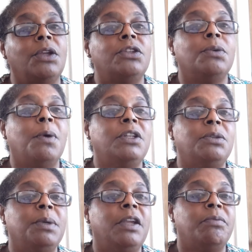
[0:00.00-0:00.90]
So
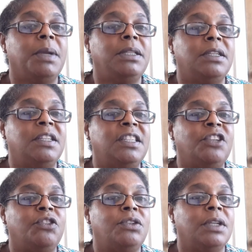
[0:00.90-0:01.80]
once we have made the
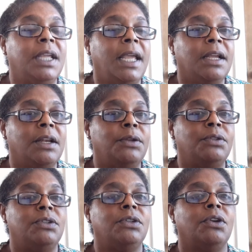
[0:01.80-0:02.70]
decision to get
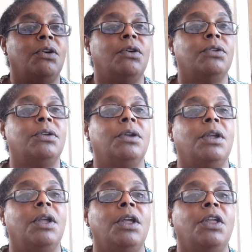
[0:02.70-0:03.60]
close to God,
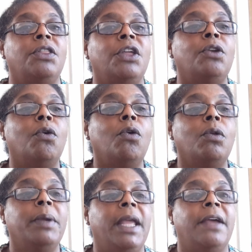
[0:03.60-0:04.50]
then
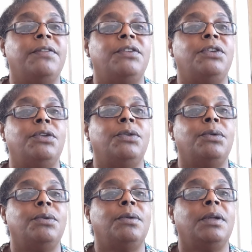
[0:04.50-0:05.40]
all we have to
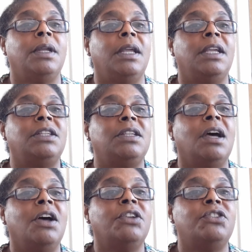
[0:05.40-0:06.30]
do is
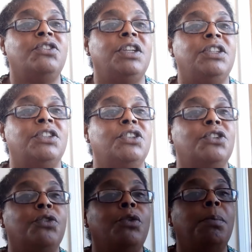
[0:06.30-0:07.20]
to ask Jesus
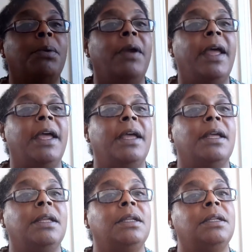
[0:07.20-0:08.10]
through prayer
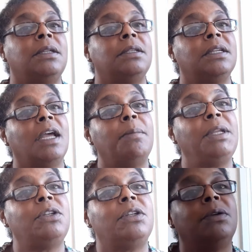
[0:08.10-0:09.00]
to come
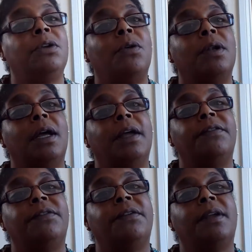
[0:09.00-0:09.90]
into your
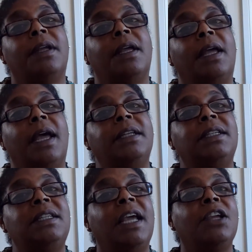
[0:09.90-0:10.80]
life and
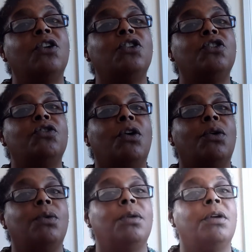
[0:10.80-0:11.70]
to take
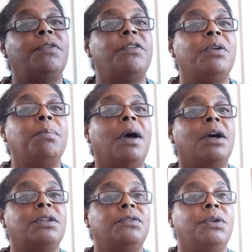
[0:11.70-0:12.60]
control of every
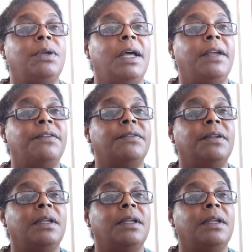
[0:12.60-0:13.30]
part of your life,